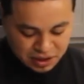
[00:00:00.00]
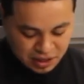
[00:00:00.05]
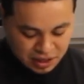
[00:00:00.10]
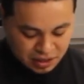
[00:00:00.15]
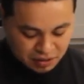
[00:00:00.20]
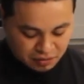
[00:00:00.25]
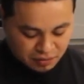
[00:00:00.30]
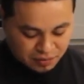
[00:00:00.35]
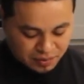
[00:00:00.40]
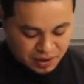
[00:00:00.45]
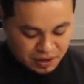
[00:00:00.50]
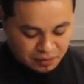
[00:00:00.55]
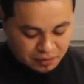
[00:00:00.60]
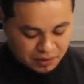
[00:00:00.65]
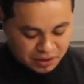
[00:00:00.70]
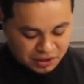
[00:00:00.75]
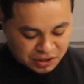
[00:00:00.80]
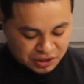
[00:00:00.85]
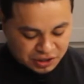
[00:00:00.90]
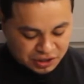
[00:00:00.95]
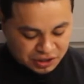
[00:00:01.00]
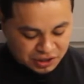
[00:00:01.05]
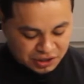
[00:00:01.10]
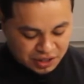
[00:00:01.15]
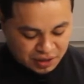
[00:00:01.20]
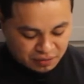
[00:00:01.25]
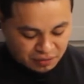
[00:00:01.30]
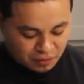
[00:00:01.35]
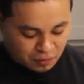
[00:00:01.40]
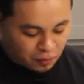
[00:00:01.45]
And we're pretty much gonna
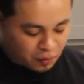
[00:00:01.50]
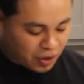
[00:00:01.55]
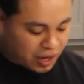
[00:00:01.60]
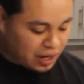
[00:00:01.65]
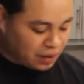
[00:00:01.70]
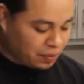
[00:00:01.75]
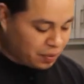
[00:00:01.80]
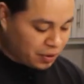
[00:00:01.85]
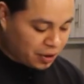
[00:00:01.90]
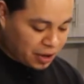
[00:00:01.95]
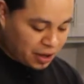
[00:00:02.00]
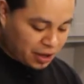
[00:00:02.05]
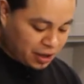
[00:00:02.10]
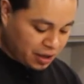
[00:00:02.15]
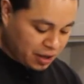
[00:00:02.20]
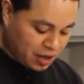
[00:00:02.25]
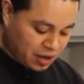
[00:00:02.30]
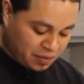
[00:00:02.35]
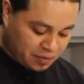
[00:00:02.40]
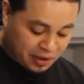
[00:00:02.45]
save the white part,